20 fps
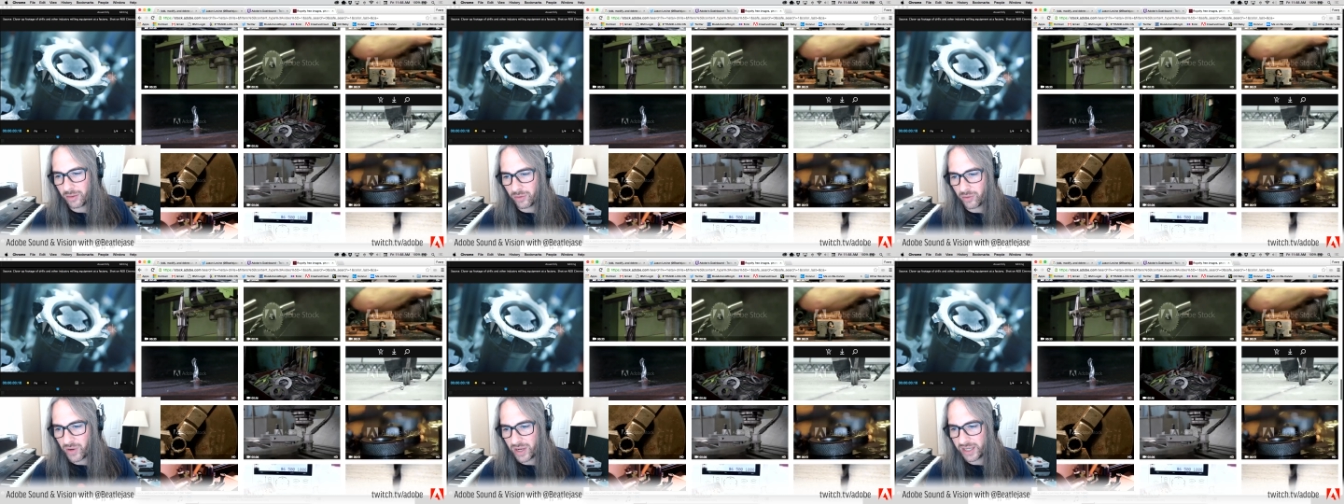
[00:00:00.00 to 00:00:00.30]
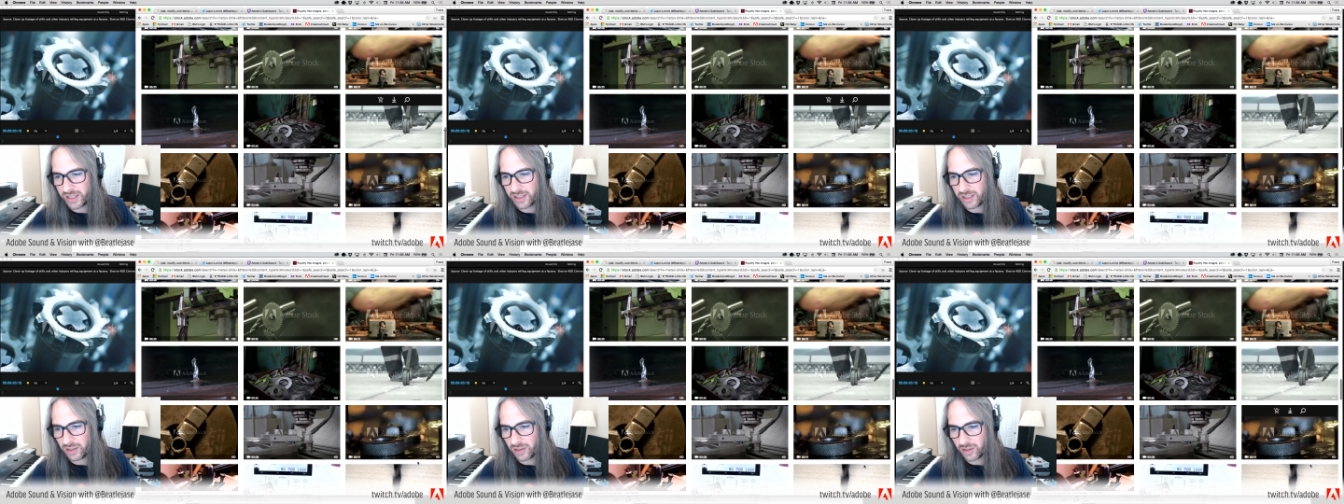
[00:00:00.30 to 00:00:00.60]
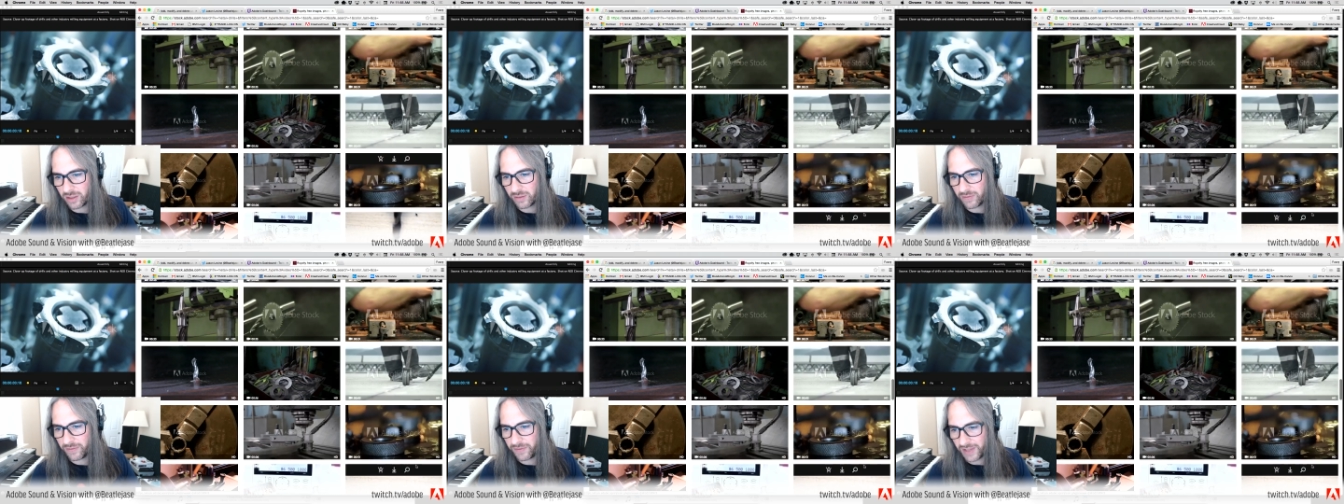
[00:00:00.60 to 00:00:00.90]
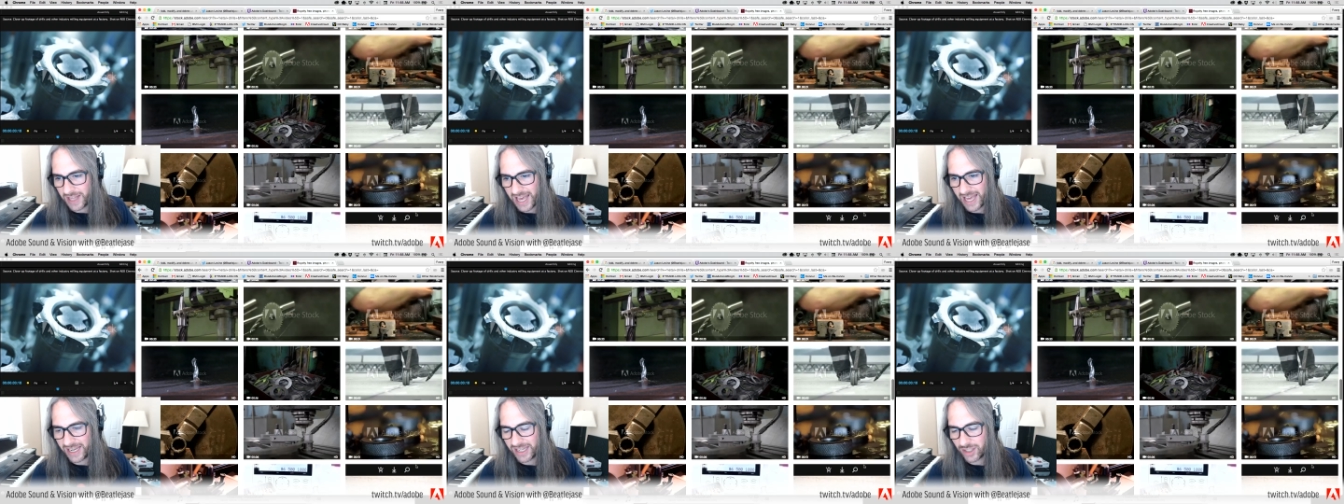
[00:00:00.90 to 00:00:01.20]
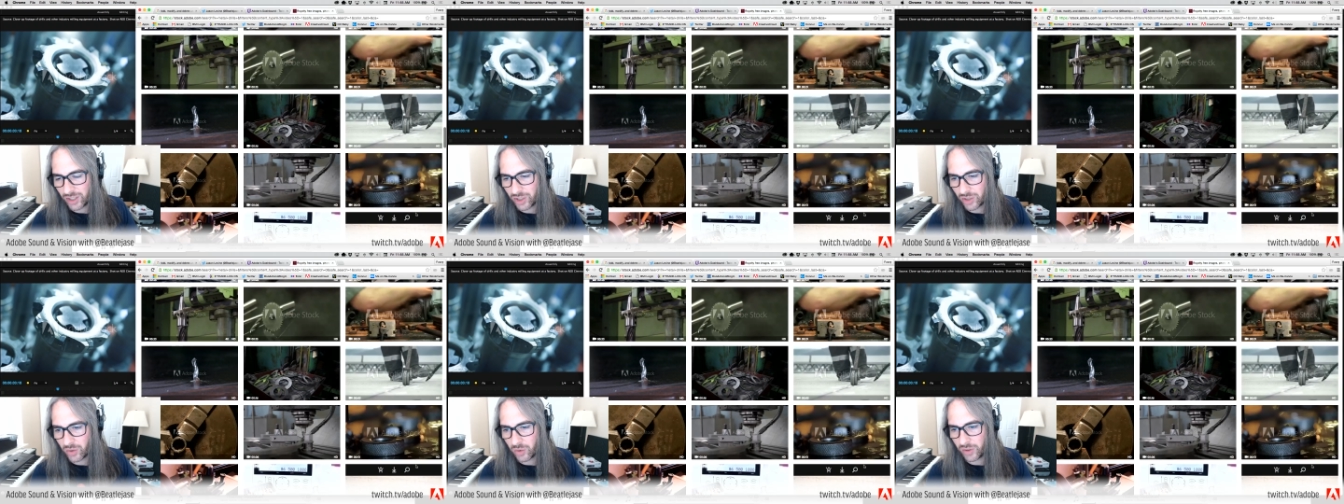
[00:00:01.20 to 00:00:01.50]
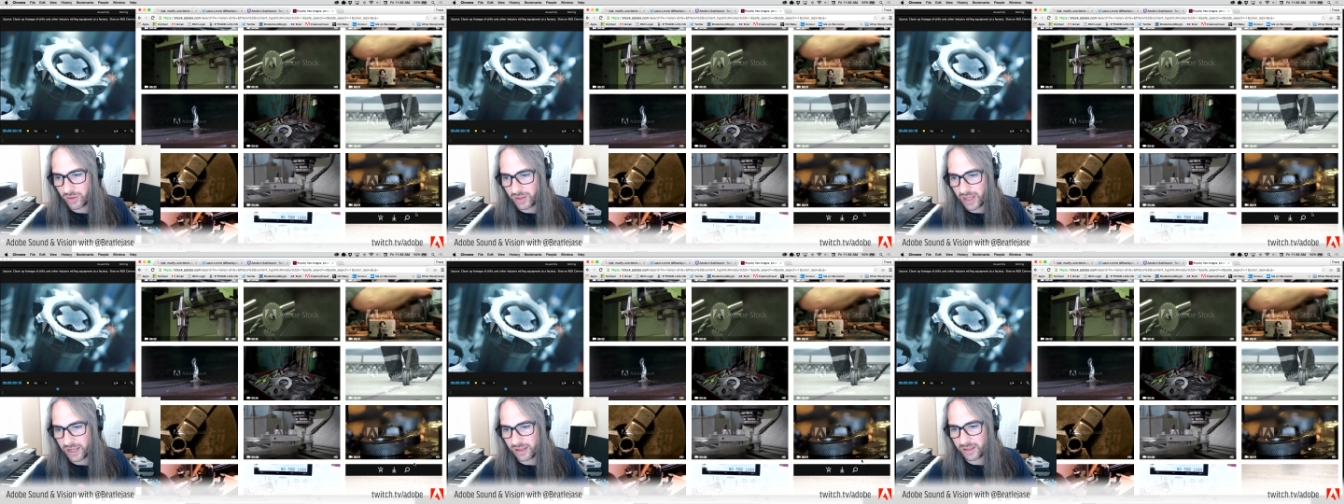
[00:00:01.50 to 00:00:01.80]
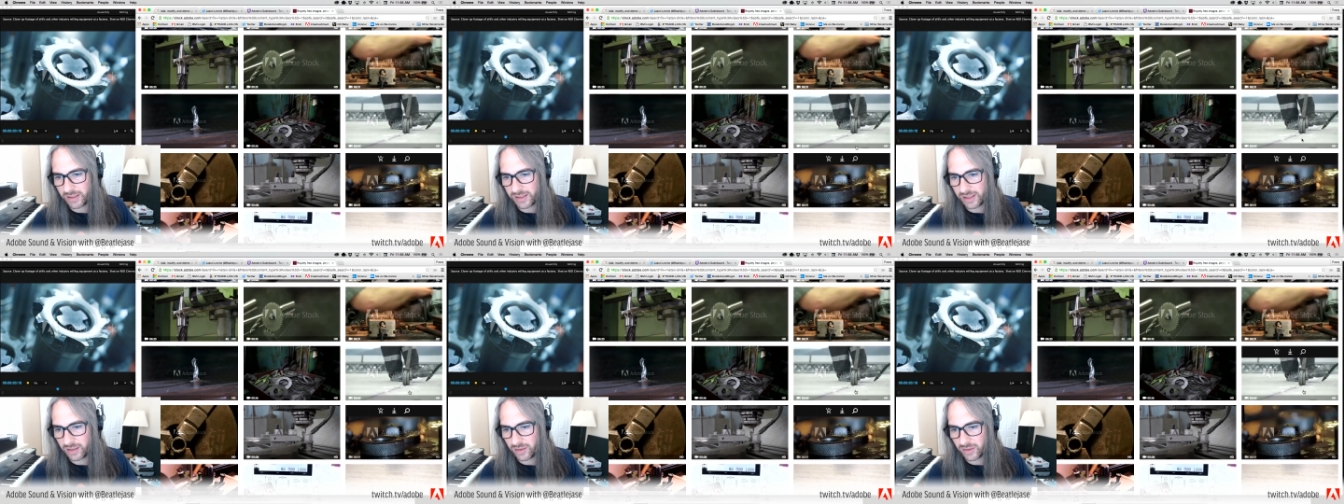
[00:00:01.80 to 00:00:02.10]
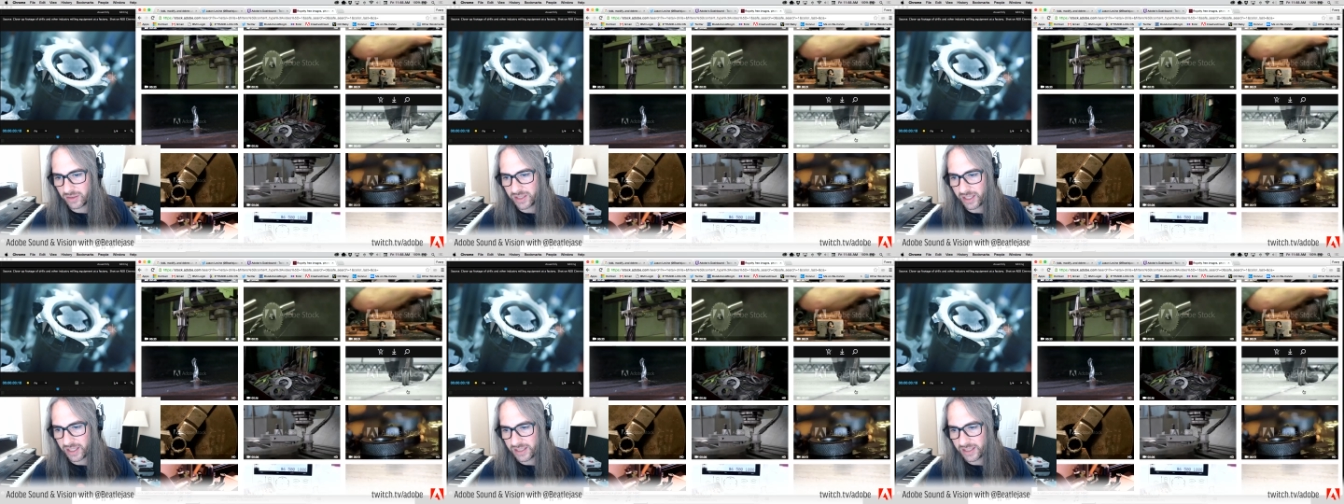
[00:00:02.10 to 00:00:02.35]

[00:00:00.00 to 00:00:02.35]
graded to look flattish, or that because it looks